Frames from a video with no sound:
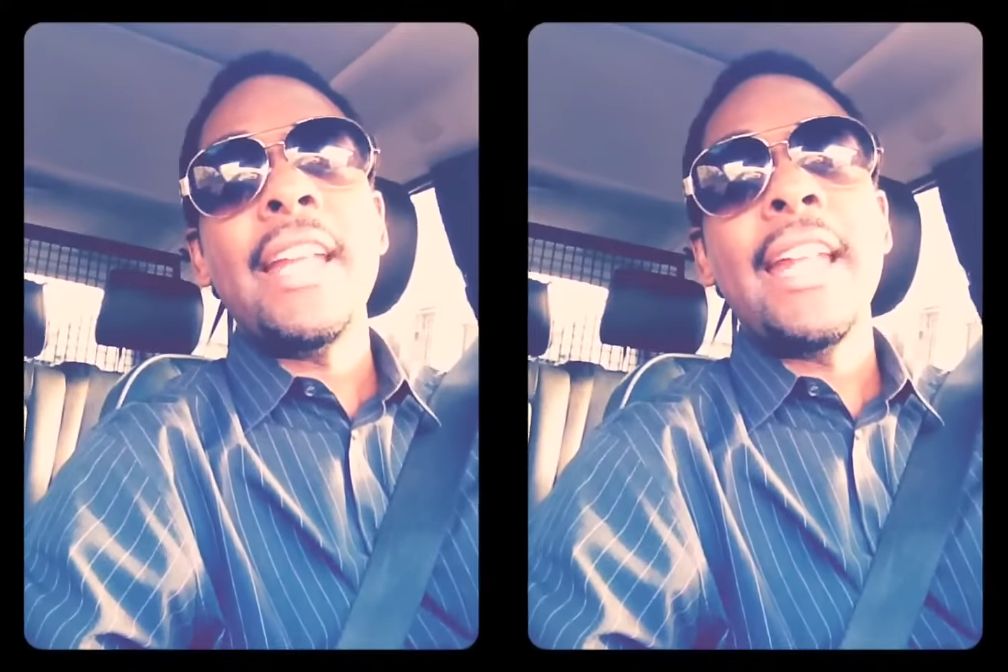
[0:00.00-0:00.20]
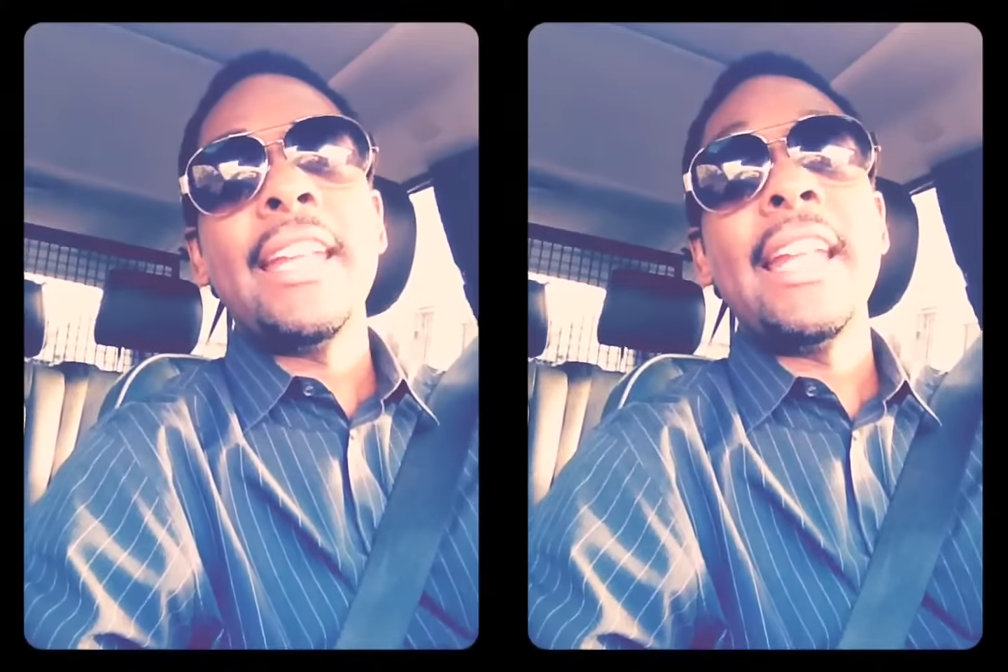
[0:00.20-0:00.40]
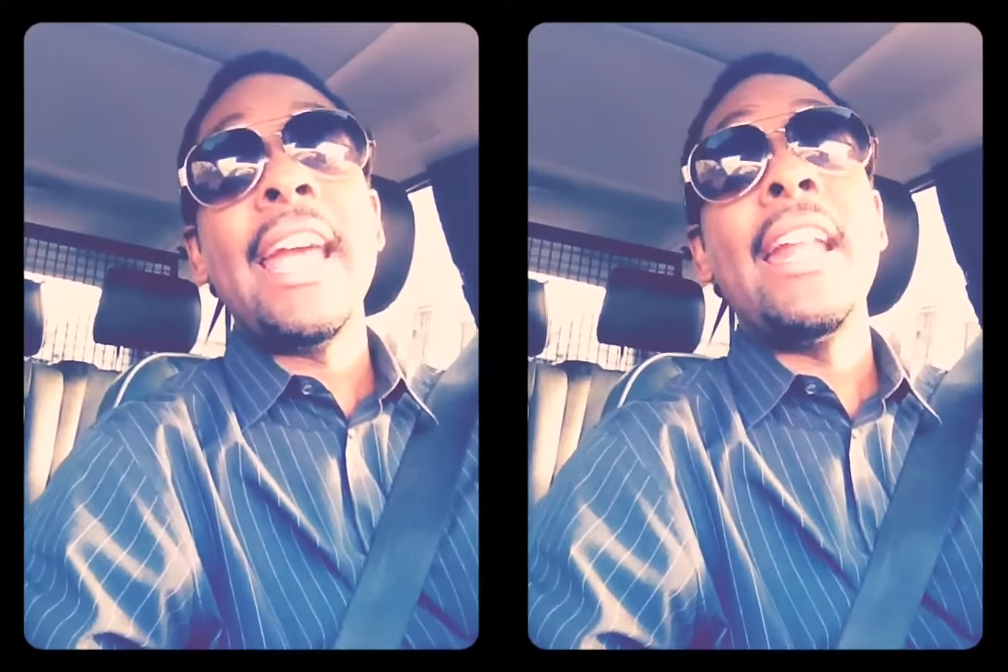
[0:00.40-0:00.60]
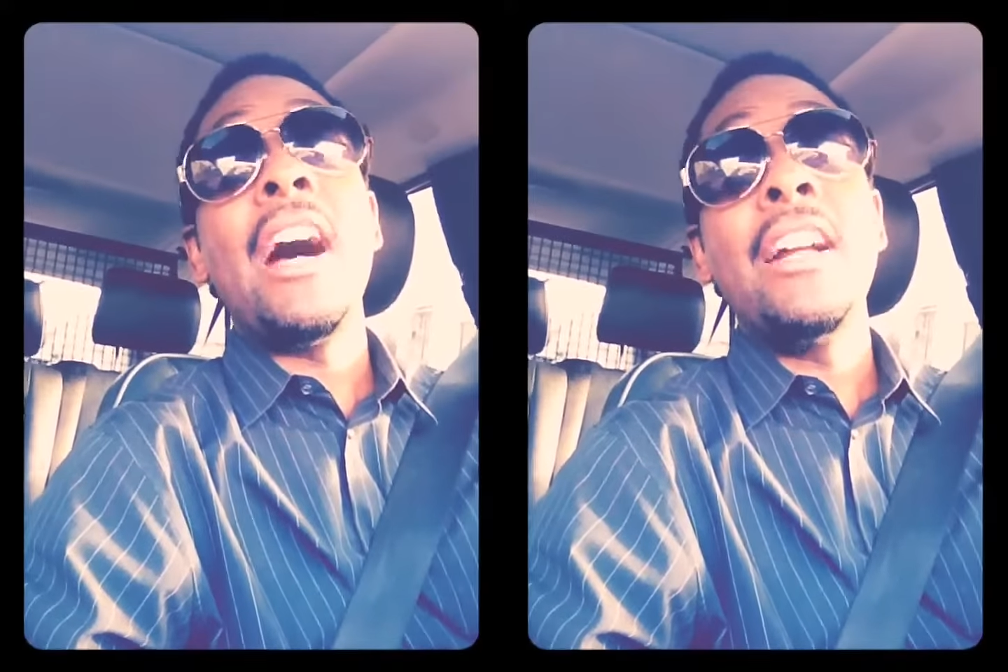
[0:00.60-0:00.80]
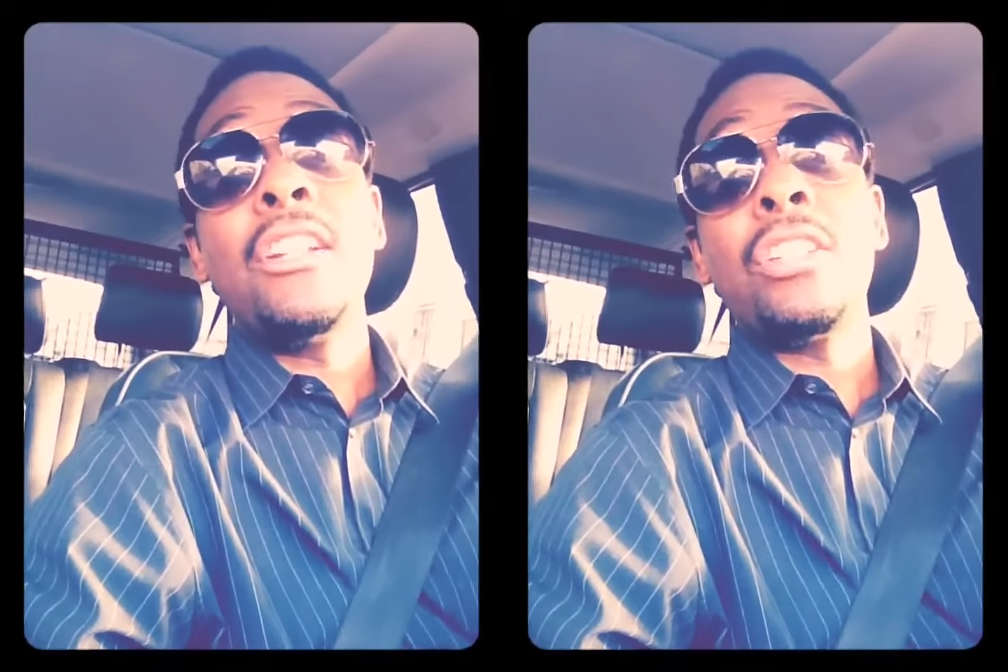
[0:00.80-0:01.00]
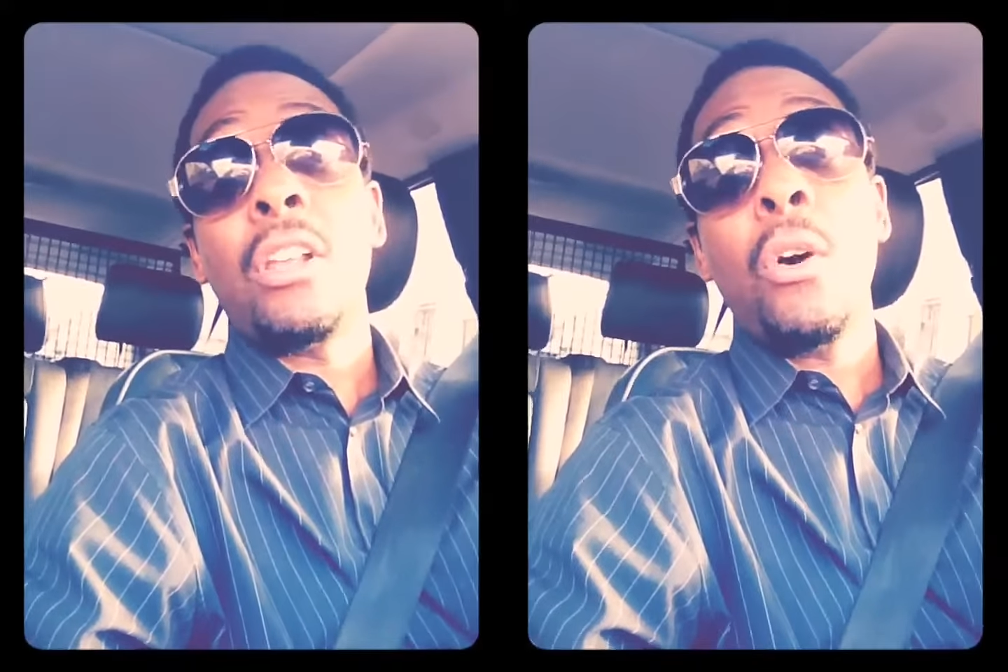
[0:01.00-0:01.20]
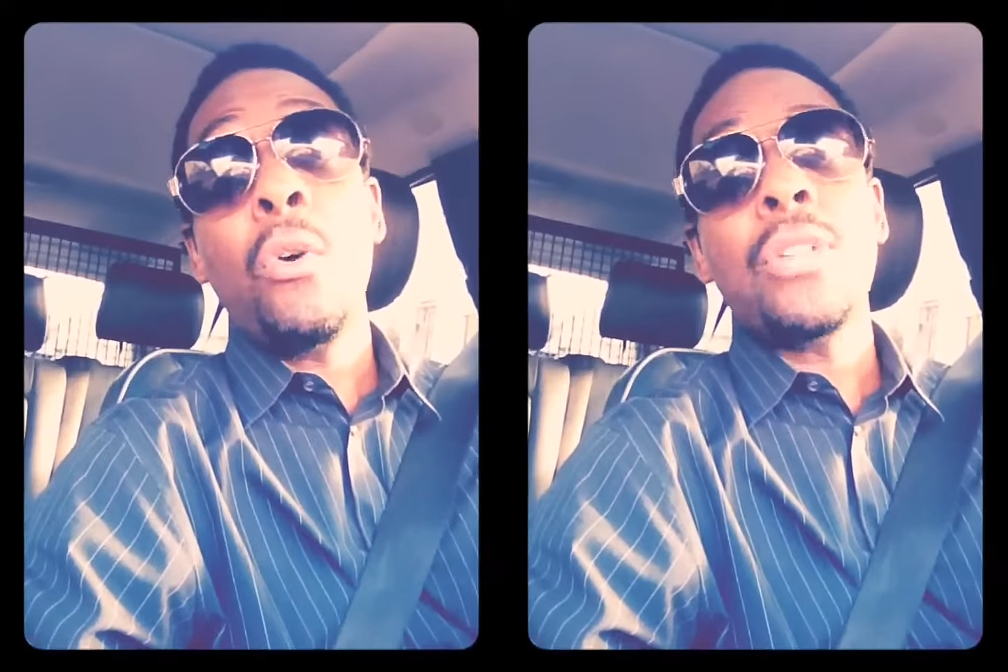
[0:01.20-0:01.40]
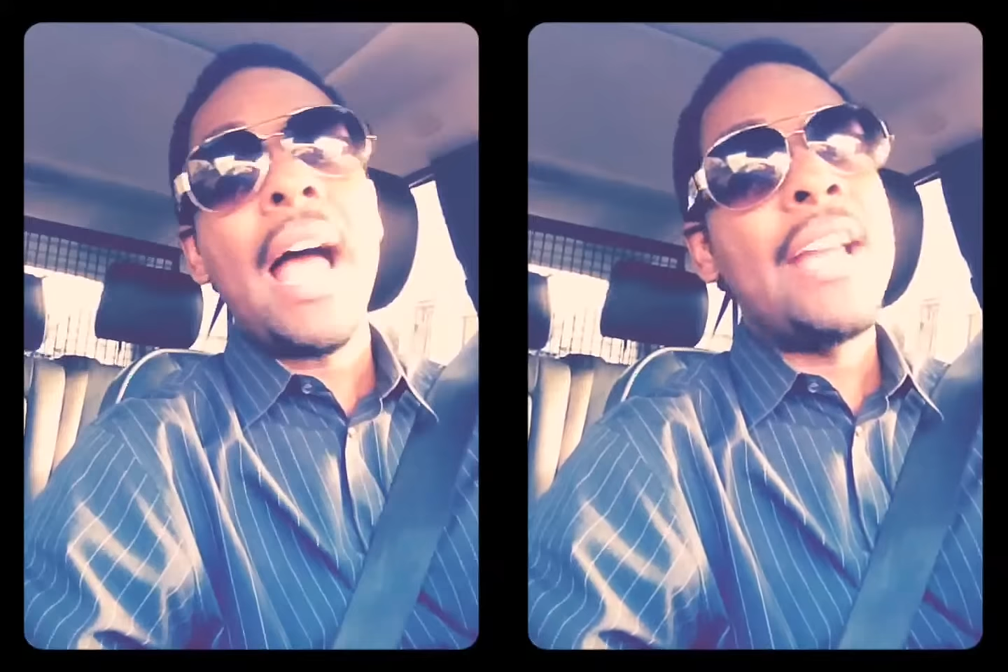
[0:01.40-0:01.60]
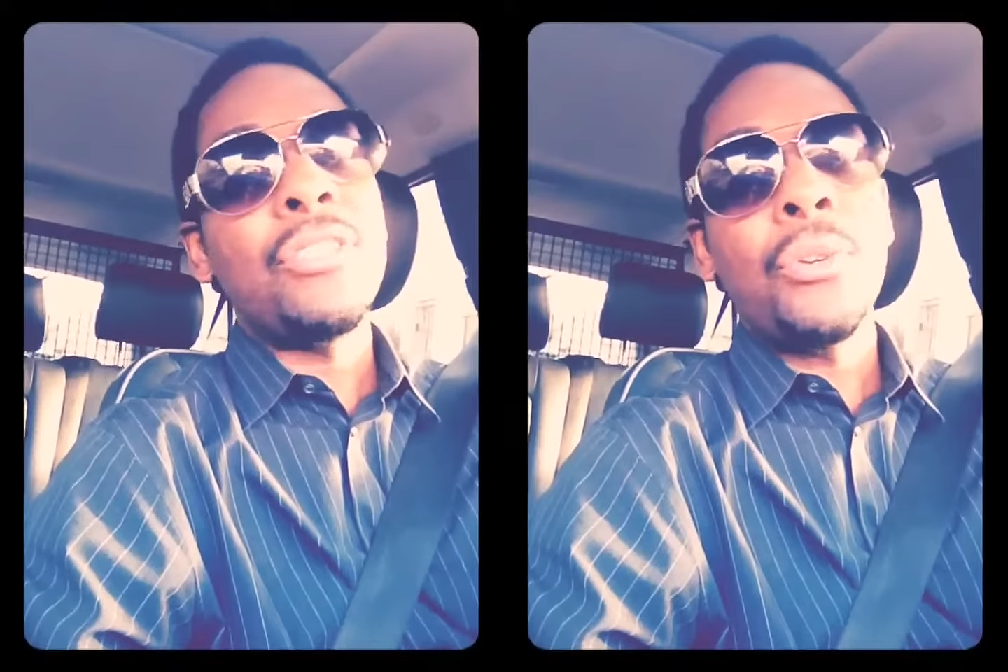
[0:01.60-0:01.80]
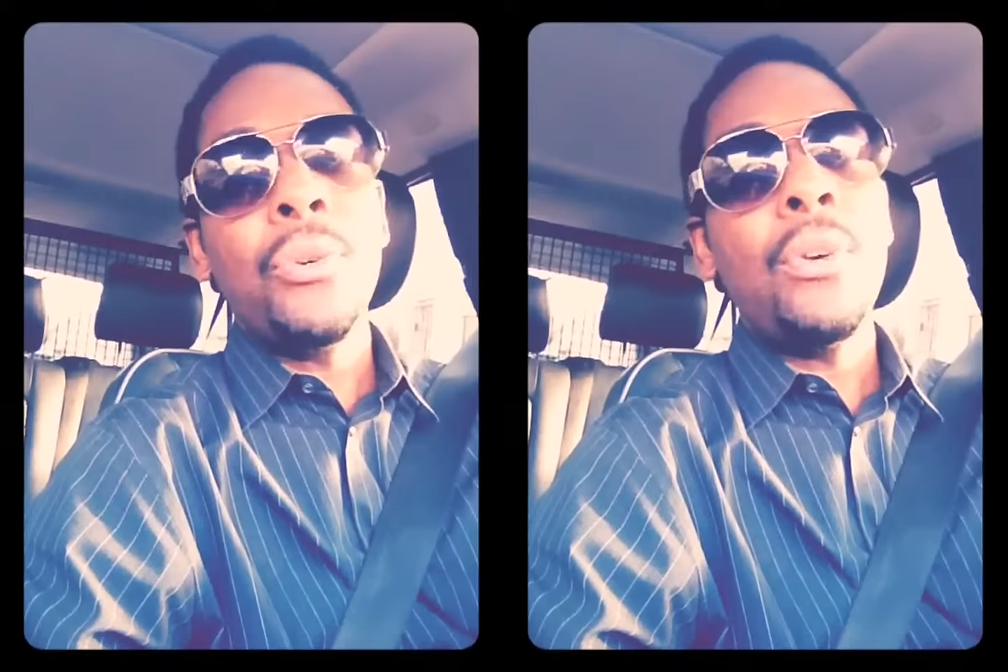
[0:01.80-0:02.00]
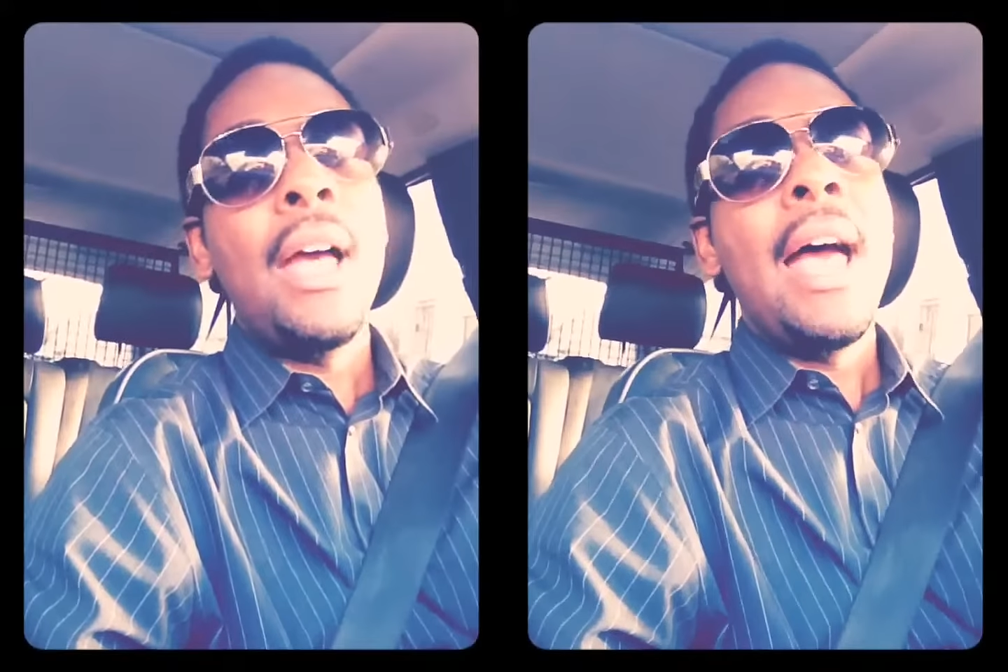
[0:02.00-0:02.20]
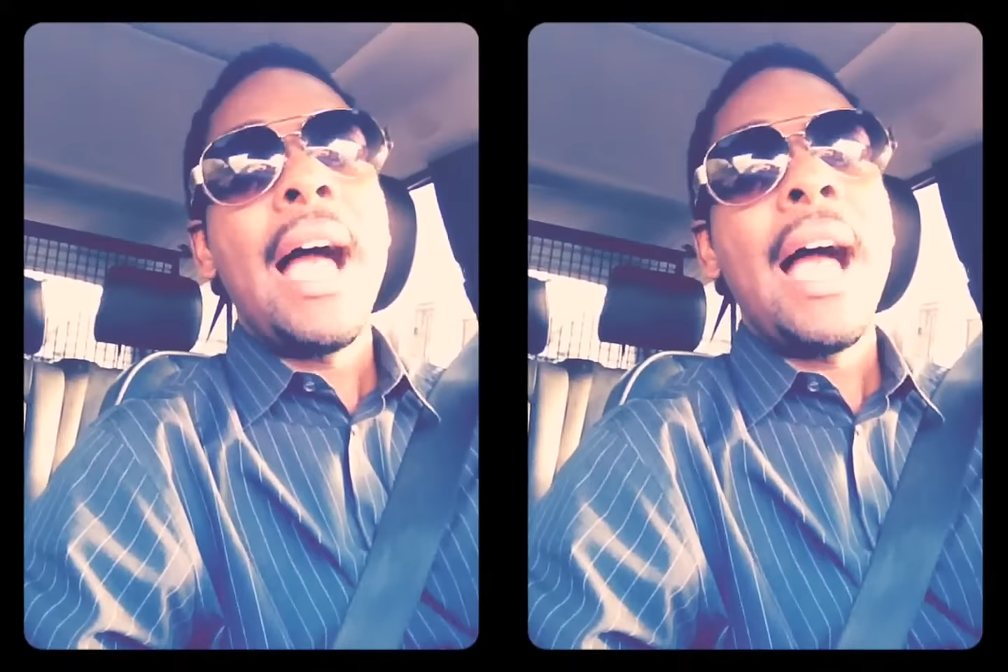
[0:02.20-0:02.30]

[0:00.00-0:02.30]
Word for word: Connecticut, at an undisclosed high school.